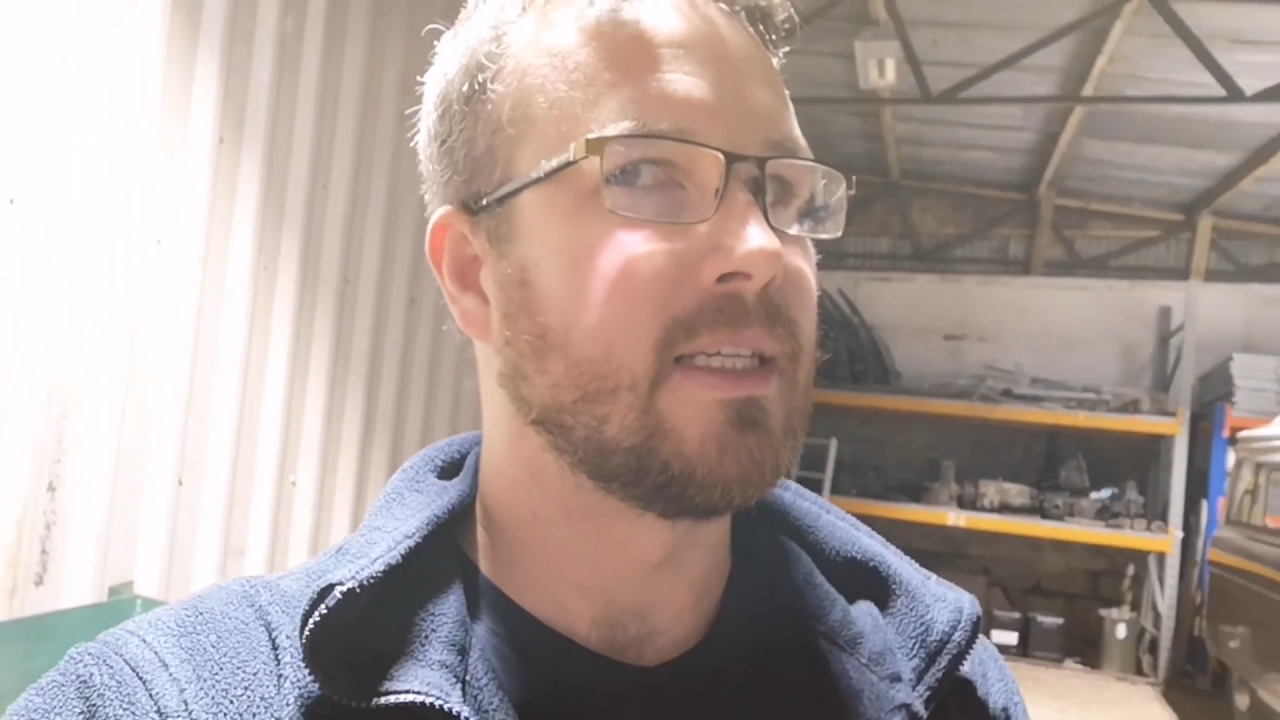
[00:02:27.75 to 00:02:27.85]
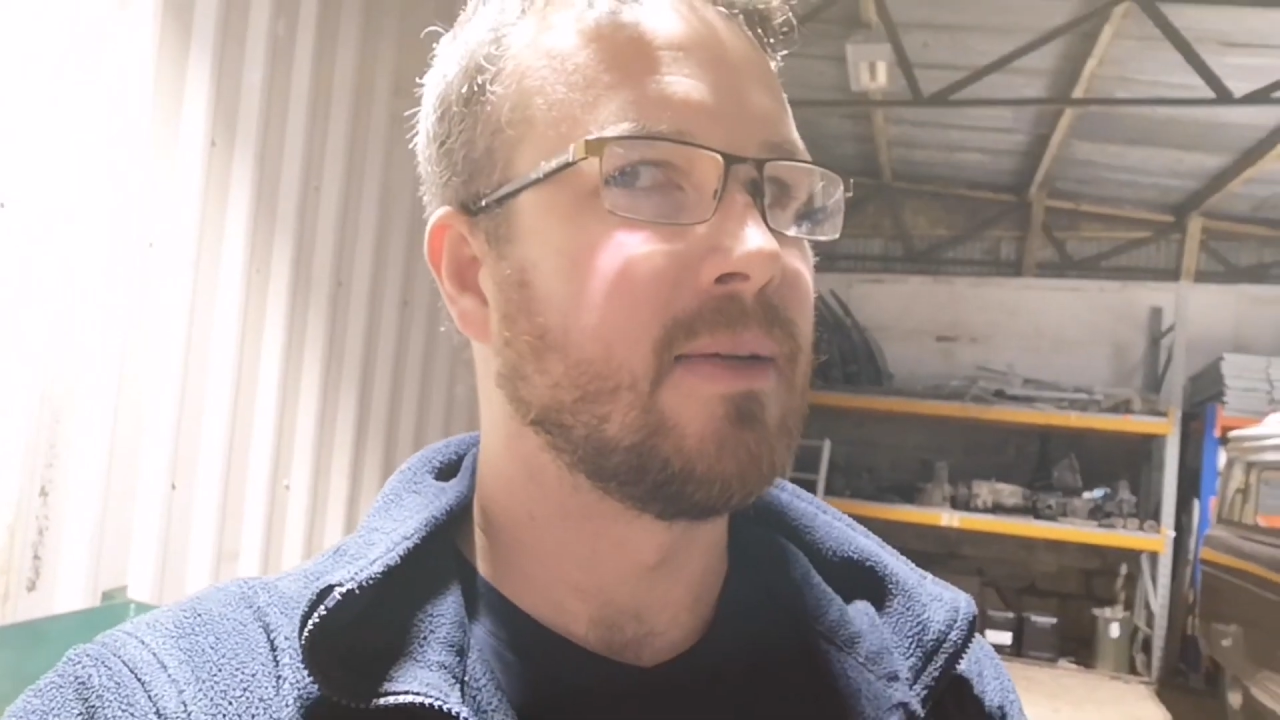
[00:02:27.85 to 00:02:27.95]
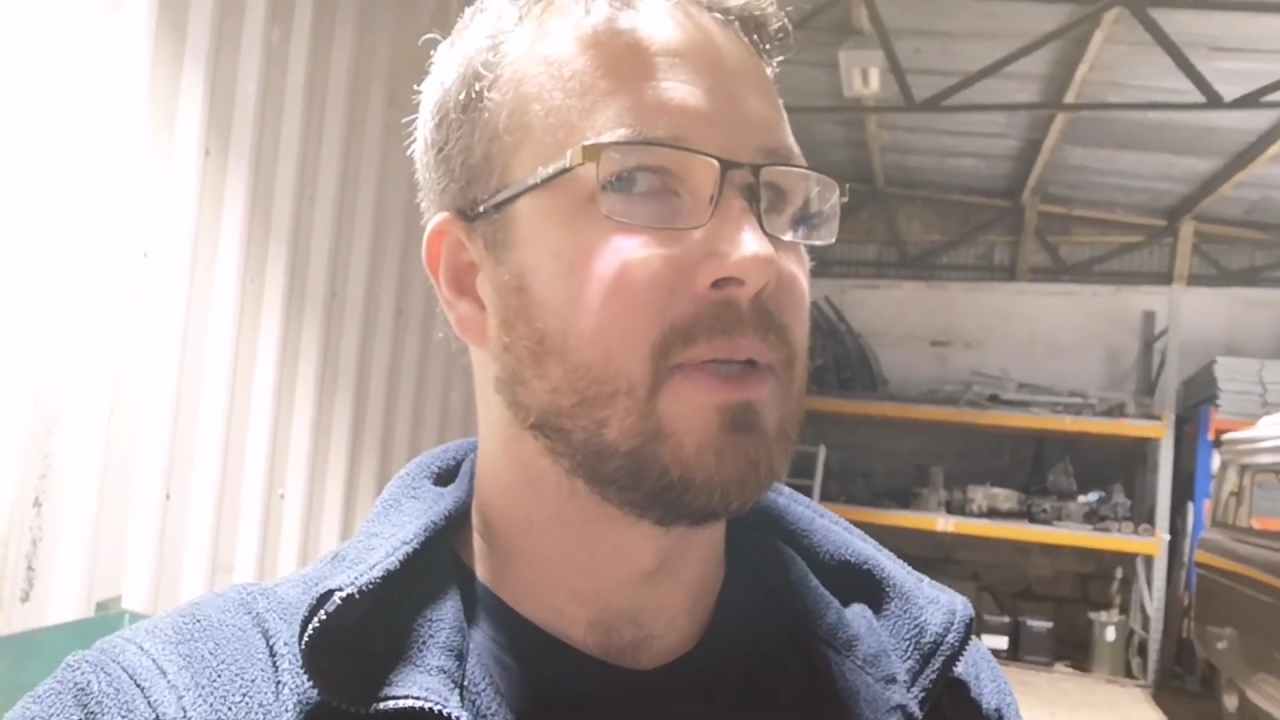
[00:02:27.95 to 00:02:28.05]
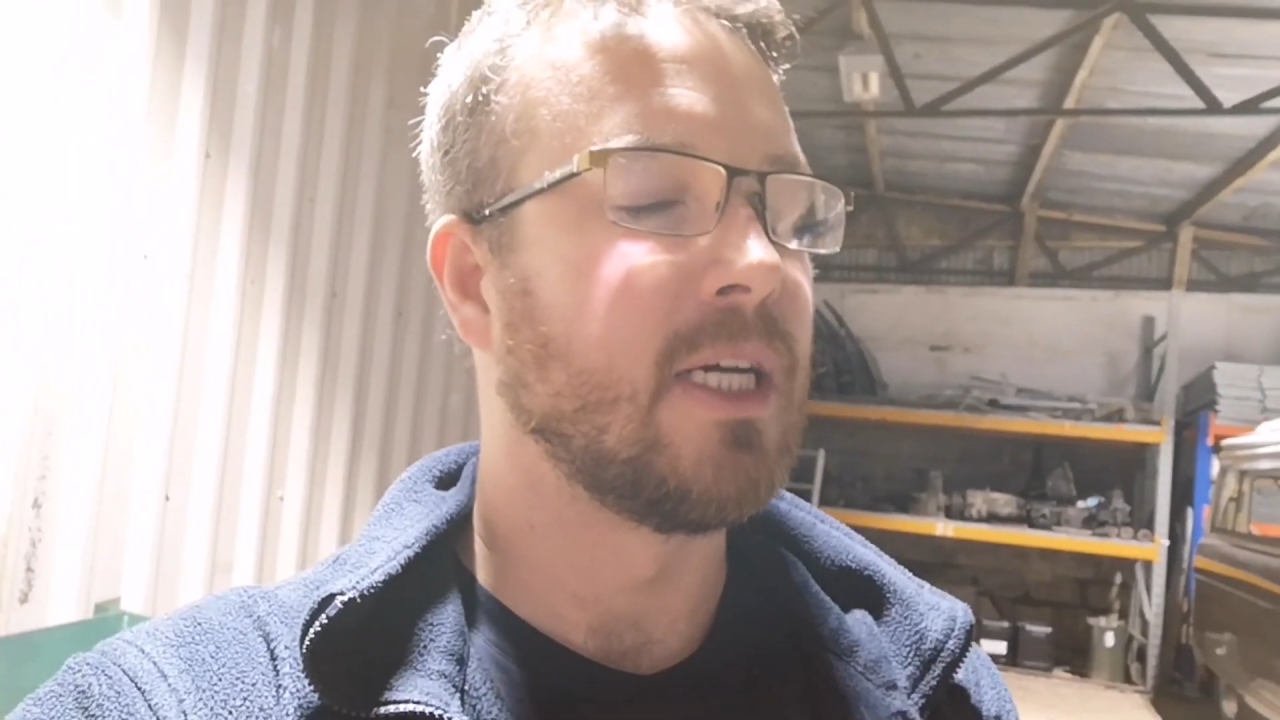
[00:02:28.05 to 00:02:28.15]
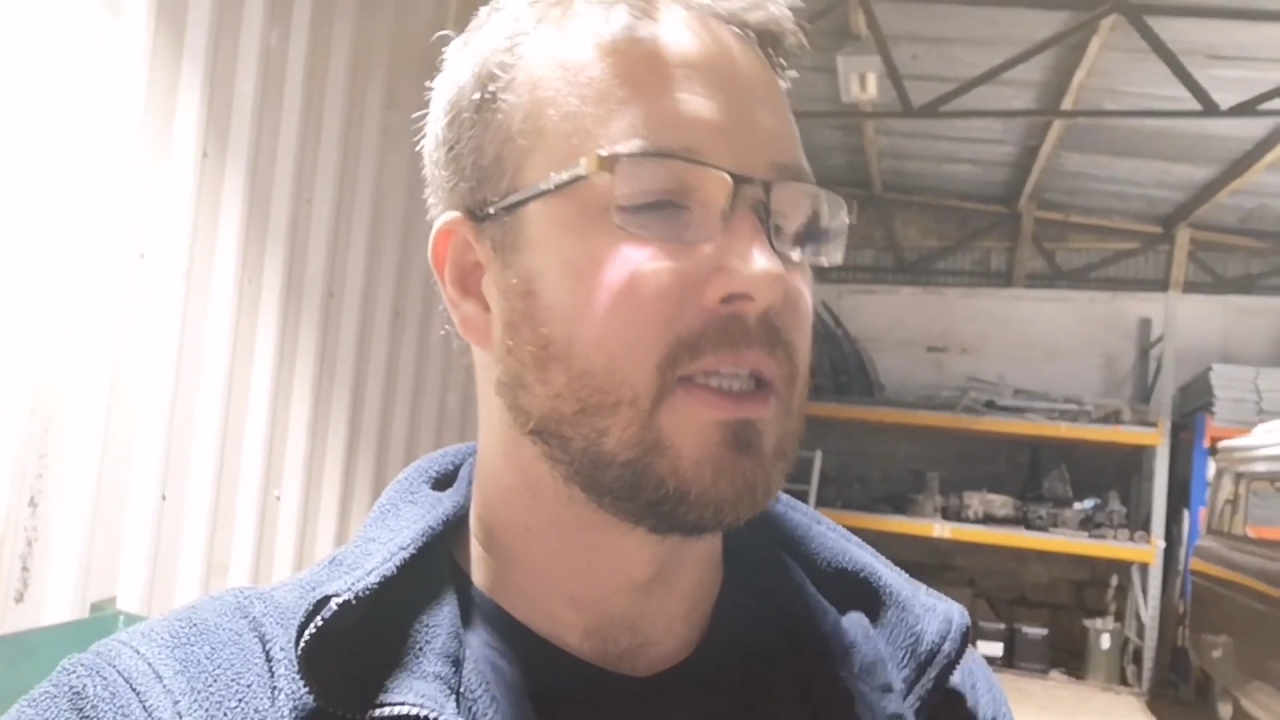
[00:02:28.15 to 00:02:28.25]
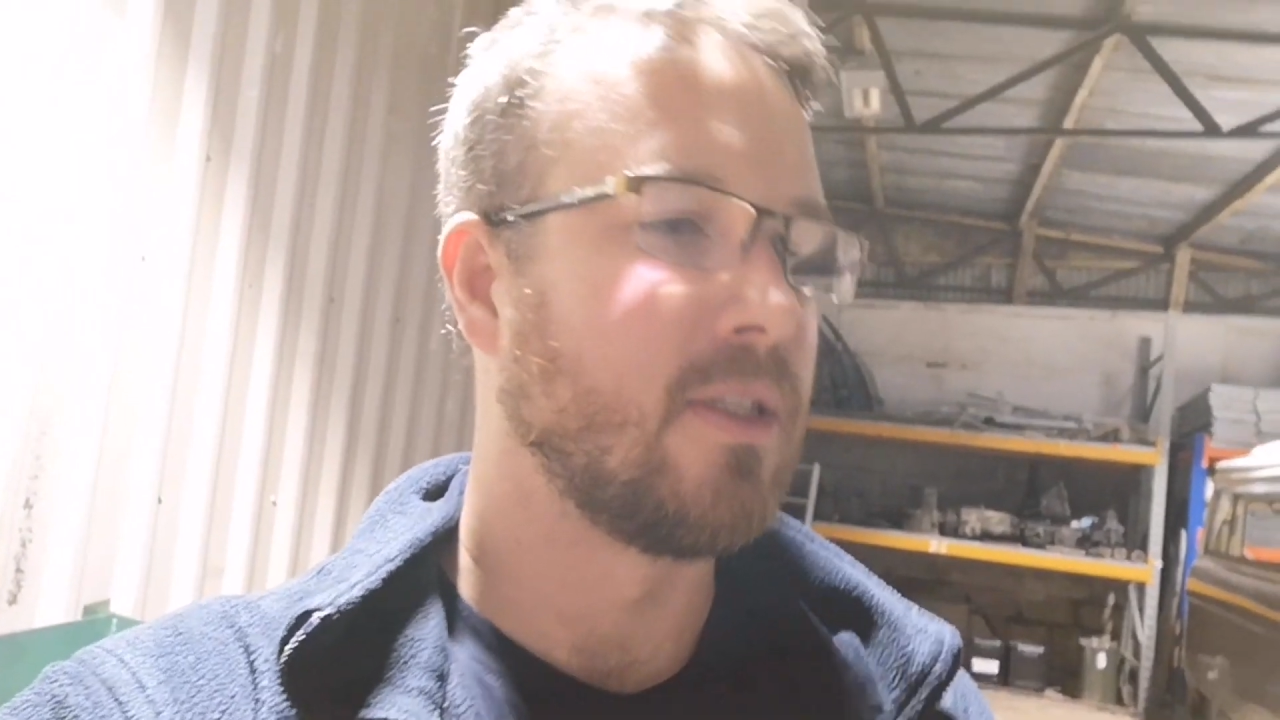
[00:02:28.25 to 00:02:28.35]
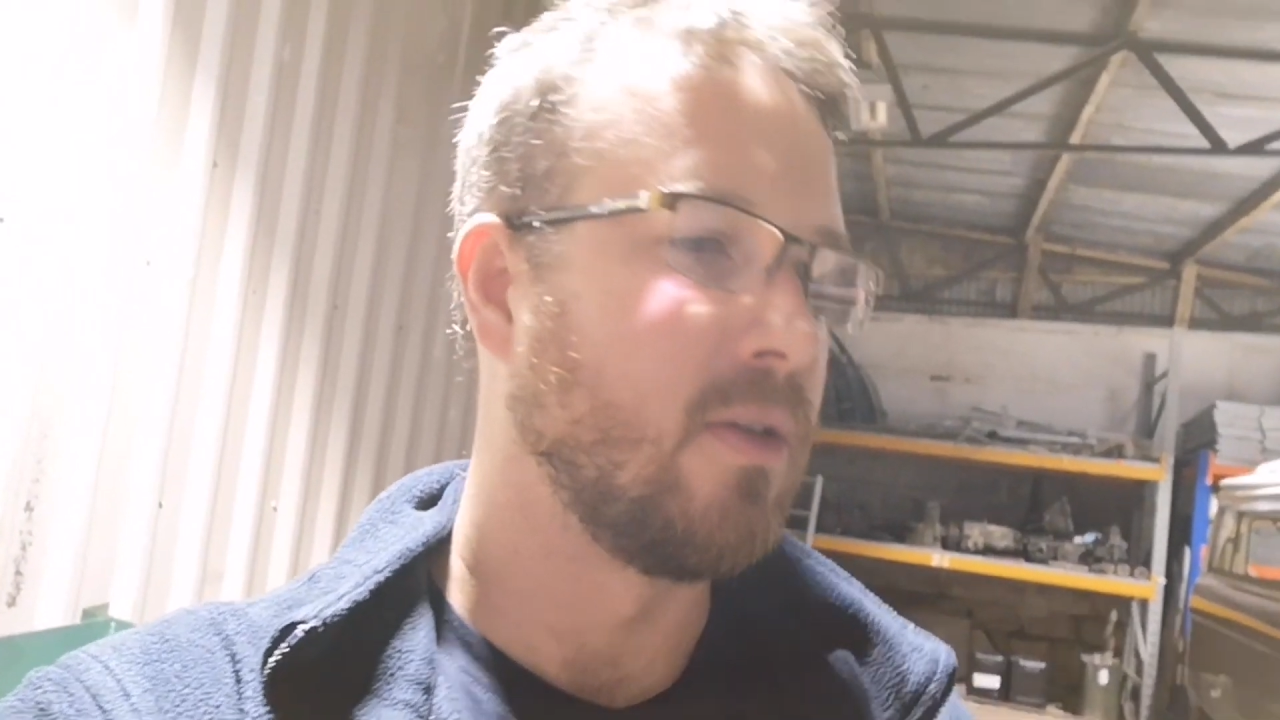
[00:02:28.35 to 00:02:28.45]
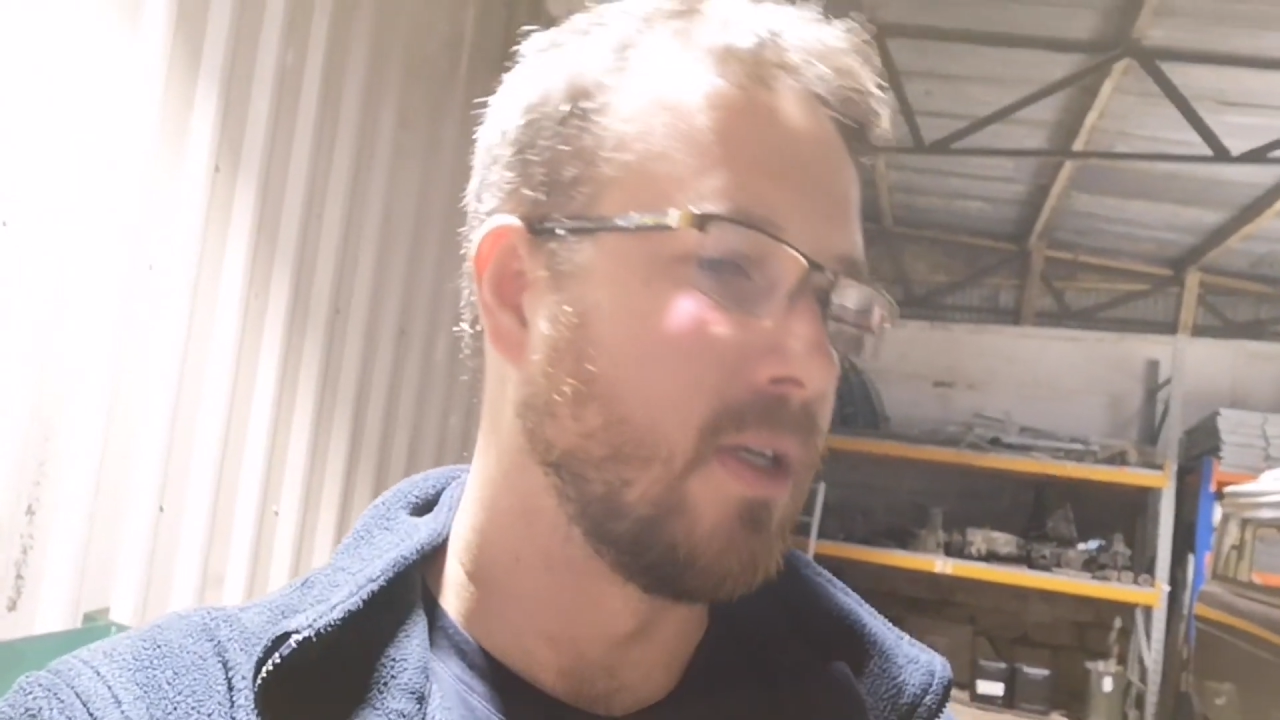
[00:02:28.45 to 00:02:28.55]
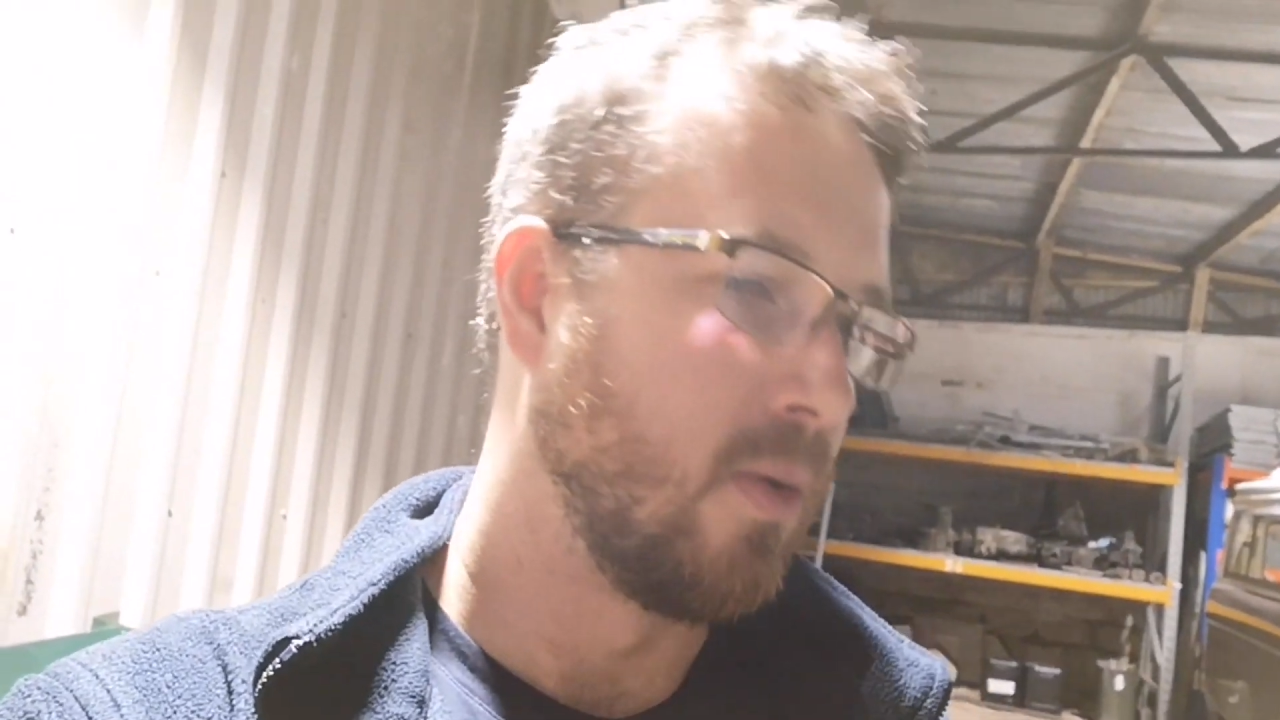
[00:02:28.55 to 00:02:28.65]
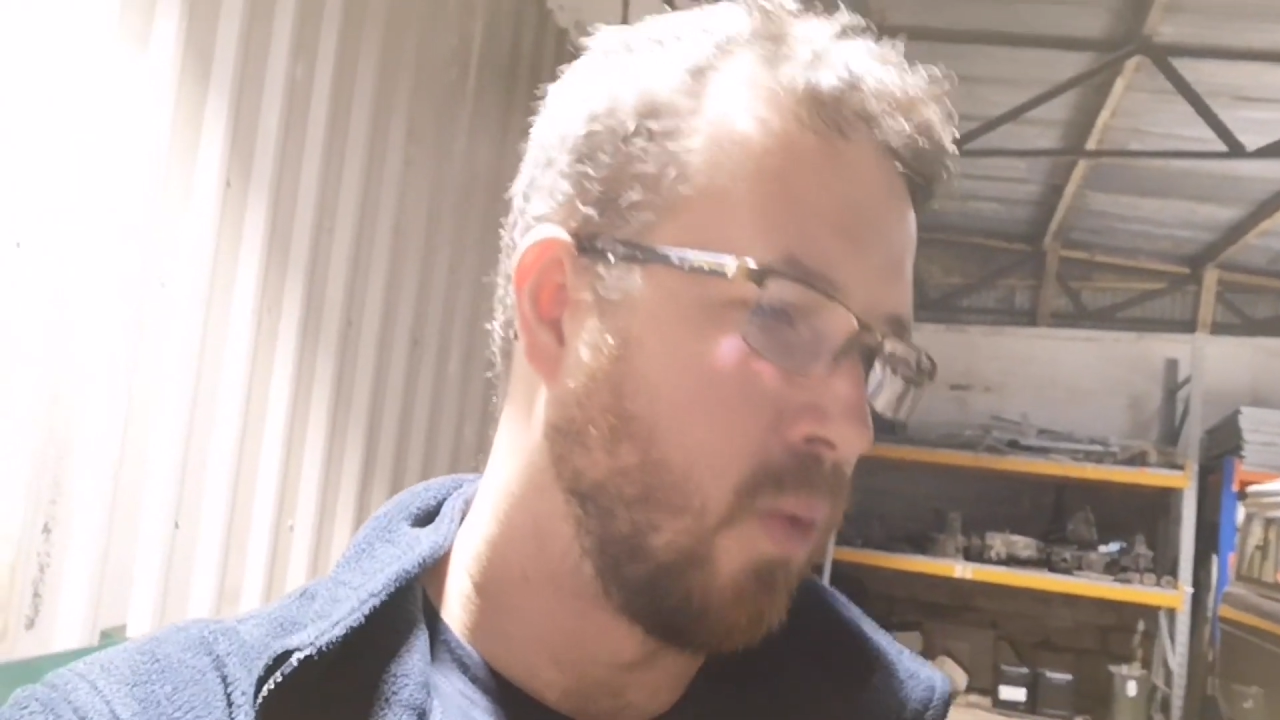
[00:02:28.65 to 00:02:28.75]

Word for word: get somebody else to